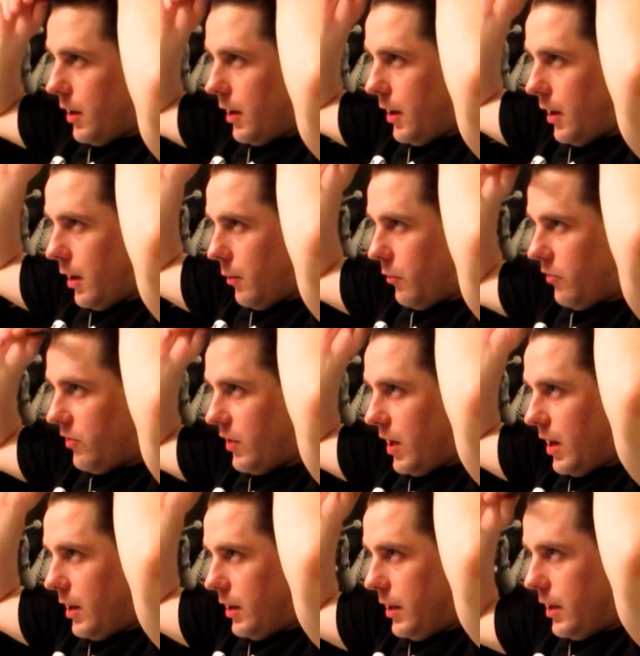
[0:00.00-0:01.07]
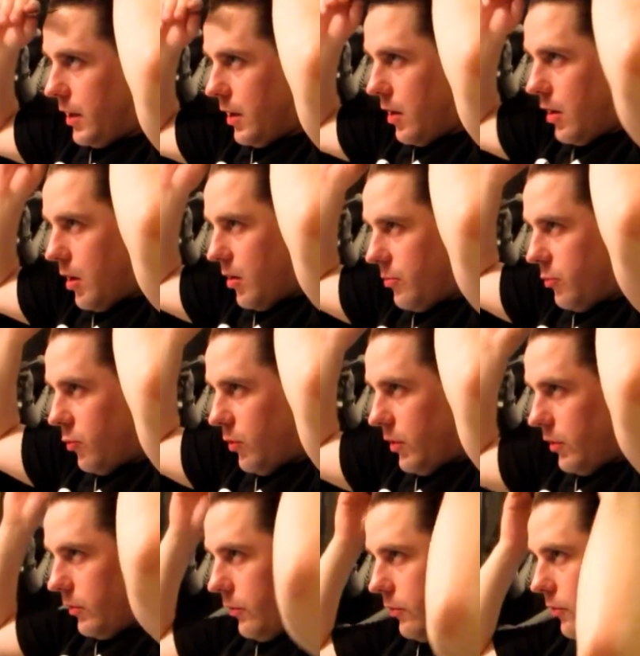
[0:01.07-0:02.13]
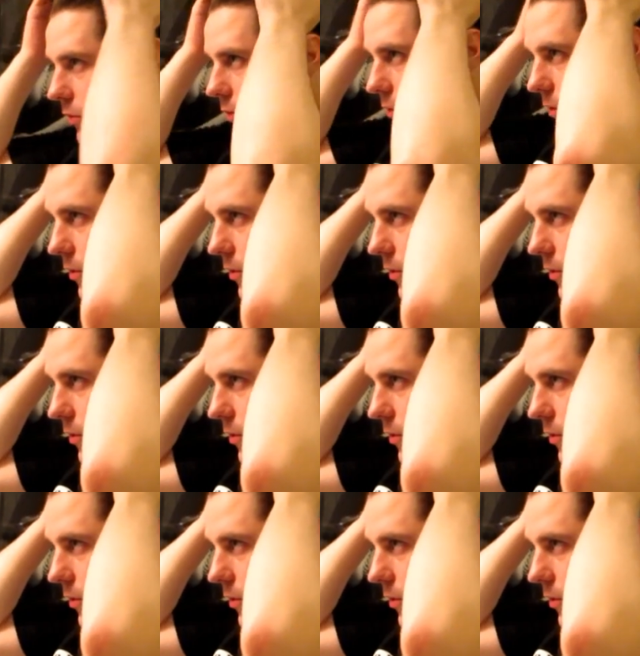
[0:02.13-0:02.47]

and I'm styling upwards.